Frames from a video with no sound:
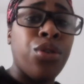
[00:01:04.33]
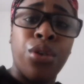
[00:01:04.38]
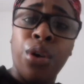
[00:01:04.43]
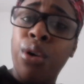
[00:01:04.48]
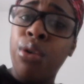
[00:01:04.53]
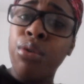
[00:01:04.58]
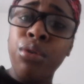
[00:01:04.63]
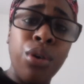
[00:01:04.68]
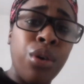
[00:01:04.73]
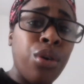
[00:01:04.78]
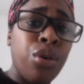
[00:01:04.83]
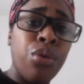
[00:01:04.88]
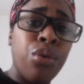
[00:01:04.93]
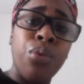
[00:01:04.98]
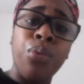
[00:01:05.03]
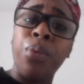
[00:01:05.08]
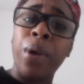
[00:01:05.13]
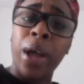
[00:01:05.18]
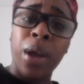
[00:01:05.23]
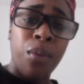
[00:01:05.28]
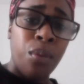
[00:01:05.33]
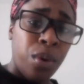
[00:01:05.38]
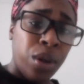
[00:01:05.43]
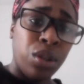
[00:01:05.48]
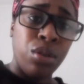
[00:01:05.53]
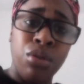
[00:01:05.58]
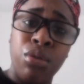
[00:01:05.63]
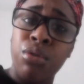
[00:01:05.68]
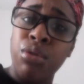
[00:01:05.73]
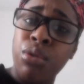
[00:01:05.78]
don't know like
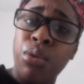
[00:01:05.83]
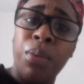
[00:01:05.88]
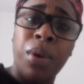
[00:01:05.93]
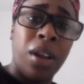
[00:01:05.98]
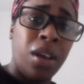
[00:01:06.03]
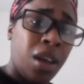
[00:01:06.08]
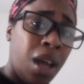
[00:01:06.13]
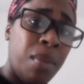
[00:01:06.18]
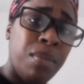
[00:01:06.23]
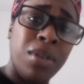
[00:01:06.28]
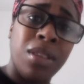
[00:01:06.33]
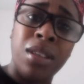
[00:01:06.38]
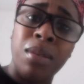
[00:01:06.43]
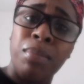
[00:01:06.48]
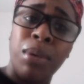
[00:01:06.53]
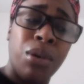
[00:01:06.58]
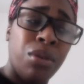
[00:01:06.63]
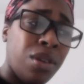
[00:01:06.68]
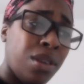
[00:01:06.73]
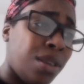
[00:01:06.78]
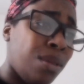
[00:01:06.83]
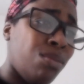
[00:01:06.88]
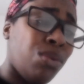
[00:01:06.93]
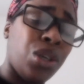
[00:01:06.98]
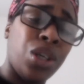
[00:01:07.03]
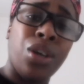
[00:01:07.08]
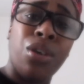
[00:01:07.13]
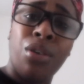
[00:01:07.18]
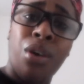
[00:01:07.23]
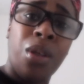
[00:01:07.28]
what to do when it comes to building some
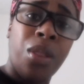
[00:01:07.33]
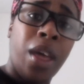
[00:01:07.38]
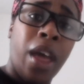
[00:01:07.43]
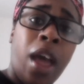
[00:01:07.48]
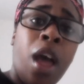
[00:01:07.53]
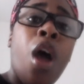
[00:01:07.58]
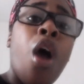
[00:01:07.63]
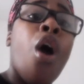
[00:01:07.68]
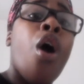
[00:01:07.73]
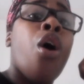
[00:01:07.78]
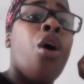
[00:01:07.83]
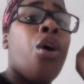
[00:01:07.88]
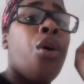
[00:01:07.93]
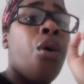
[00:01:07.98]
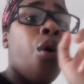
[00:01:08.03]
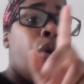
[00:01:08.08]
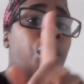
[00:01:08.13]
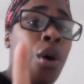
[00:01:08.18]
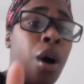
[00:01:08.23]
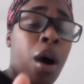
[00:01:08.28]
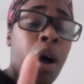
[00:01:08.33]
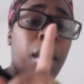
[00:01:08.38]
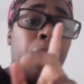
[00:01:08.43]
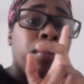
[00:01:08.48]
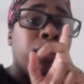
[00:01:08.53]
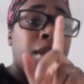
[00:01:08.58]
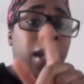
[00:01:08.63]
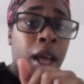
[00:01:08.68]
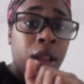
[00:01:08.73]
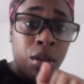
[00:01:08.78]
shit and all that. Or
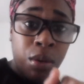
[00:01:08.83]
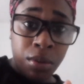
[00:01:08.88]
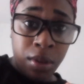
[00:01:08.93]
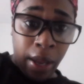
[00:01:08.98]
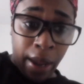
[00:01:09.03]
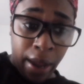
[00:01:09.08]
um download